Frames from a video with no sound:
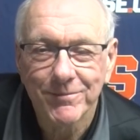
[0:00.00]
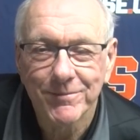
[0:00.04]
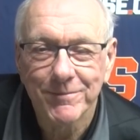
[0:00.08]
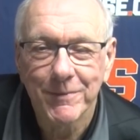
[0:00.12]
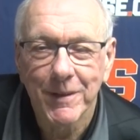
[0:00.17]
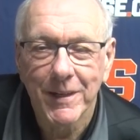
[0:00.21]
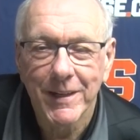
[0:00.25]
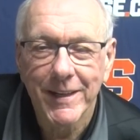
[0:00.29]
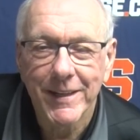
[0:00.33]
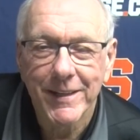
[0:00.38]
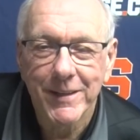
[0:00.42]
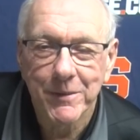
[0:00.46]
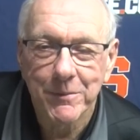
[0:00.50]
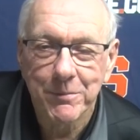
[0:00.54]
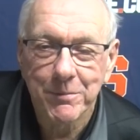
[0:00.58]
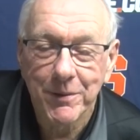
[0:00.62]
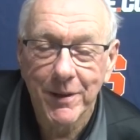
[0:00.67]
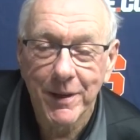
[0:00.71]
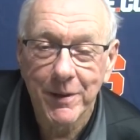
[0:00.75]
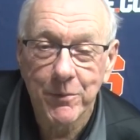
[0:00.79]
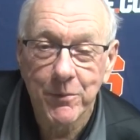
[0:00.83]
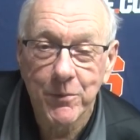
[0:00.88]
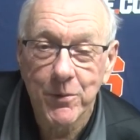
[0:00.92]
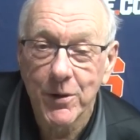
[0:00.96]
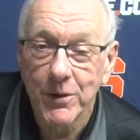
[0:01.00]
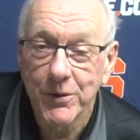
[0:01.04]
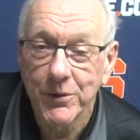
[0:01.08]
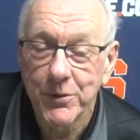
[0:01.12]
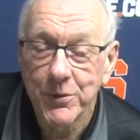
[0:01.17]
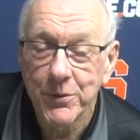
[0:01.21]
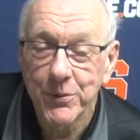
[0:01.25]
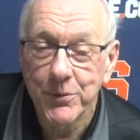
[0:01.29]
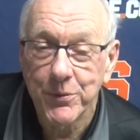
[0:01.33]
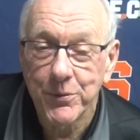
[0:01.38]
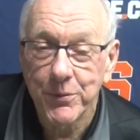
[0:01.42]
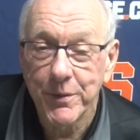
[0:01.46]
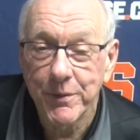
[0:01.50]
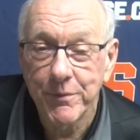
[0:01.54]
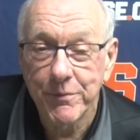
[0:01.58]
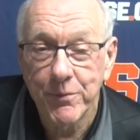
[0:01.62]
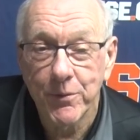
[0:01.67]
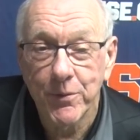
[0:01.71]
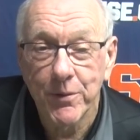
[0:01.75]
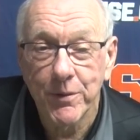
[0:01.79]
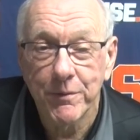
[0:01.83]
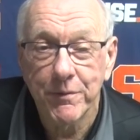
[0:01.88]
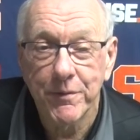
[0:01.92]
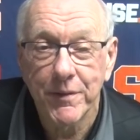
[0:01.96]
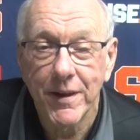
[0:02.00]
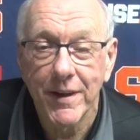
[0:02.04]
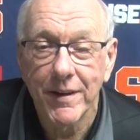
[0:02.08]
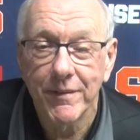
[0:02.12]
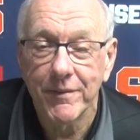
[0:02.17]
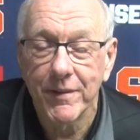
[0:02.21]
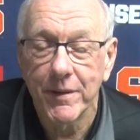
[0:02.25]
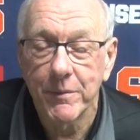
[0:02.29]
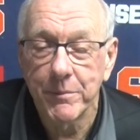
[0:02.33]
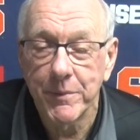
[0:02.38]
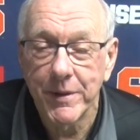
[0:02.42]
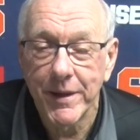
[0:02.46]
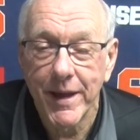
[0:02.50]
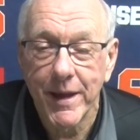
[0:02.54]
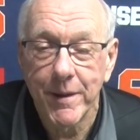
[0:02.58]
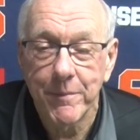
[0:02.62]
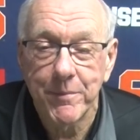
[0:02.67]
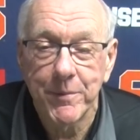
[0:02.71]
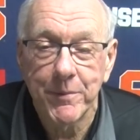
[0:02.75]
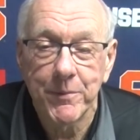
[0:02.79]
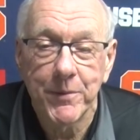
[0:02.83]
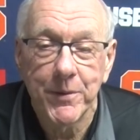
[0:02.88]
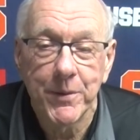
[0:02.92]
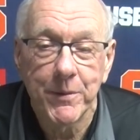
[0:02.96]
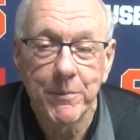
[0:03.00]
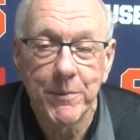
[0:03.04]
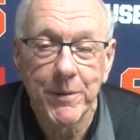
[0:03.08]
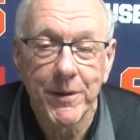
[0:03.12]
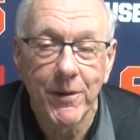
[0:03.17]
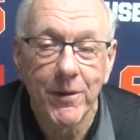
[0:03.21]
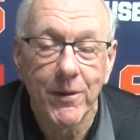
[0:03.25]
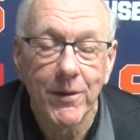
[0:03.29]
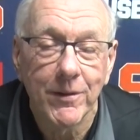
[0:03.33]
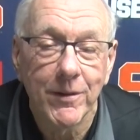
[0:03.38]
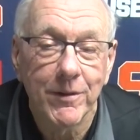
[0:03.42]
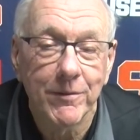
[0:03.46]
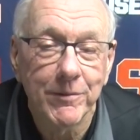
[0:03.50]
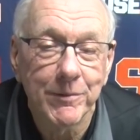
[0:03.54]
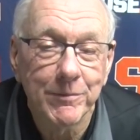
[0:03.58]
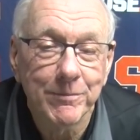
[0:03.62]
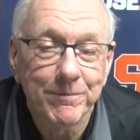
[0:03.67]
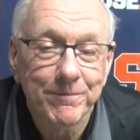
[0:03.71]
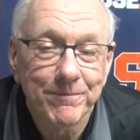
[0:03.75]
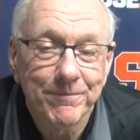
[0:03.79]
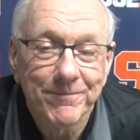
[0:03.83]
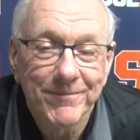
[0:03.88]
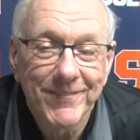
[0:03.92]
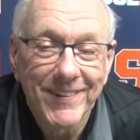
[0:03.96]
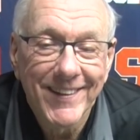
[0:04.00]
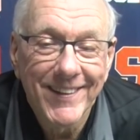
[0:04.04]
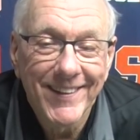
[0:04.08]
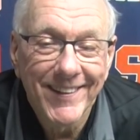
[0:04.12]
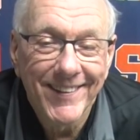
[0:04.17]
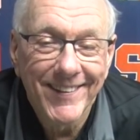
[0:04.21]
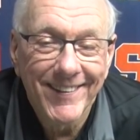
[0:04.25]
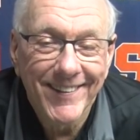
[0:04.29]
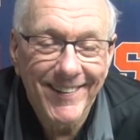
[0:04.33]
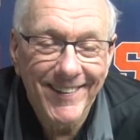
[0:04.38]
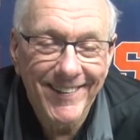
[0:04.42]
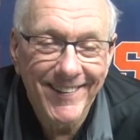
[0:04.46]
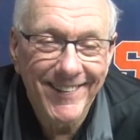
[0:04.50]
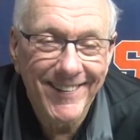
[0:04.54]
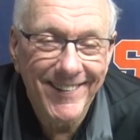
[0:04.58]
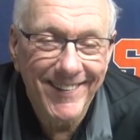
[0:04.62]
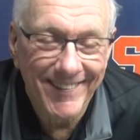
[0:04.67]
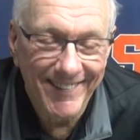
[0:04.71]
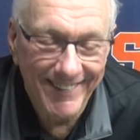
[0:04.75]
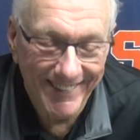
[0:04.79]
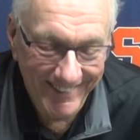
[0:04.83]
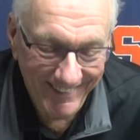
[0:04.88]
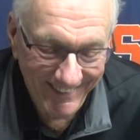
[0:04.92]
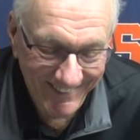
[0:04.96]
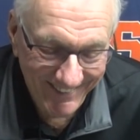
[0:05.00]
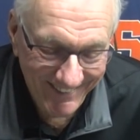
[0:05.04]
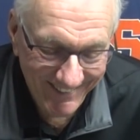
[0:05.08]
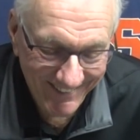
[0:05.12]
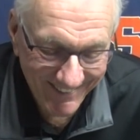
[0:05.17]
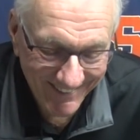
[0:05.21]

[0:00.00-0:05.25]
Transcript: But he could play 1, 2, 3, 4, 5. I'd be happy with him in all of them.